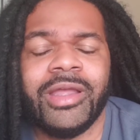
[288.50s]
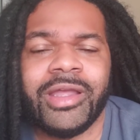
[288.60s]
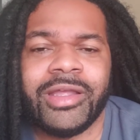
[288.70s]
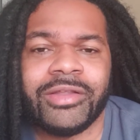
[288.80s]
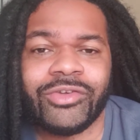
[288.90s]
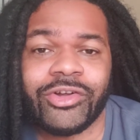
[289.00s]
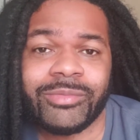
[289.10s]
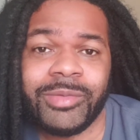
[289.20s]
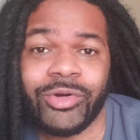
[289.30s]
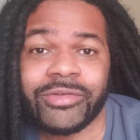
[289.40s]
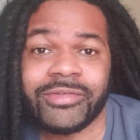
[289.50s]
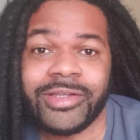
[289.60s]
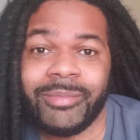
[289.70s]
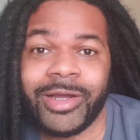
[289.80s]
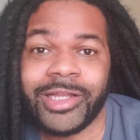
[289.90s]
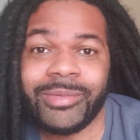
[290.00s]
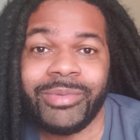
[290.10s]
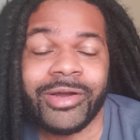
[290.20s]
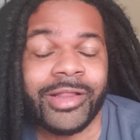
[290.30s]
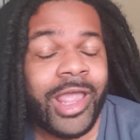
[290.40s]
and talked to me personally about it.
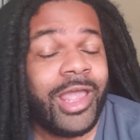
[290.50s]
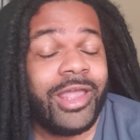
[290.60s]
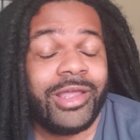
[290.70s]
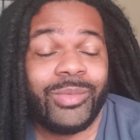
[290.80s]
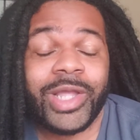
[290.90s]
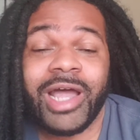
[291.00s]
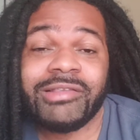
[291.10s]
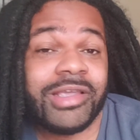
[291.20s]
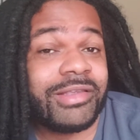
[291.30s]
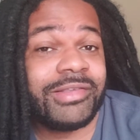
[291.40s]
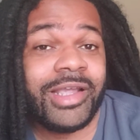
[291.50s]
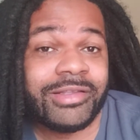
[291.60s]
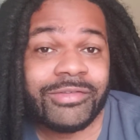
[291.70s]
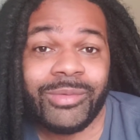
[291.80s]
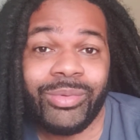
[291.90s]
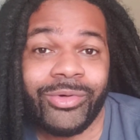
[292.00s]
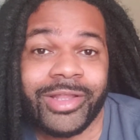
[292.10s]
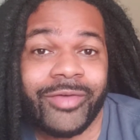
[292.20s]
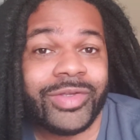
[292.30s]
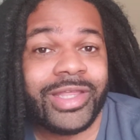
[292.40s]
But we gotta take a stand at some point.
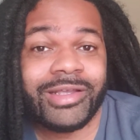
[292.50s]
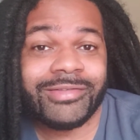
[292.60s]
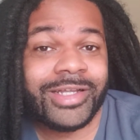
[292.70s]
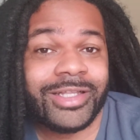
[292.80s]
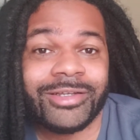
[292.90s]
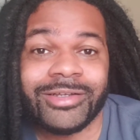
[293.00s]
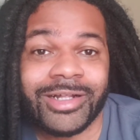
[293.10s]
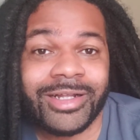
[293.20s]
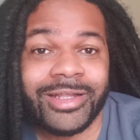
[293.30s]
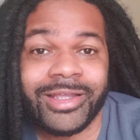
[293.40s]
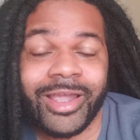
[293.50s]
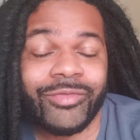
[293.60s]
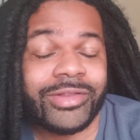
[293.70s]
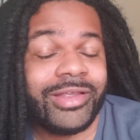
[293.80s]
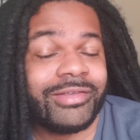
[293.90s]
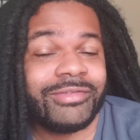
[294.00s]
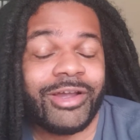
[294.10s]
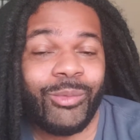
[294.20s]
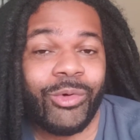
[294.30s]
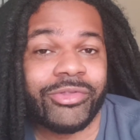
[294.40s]
Everything is not a good click. Everything is
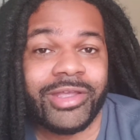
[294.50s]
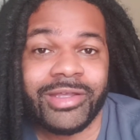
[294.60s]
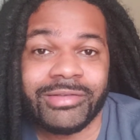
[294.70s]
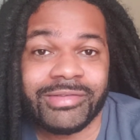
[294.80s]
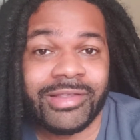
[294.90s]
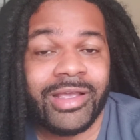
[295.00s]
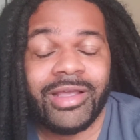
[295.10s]
not worth hits.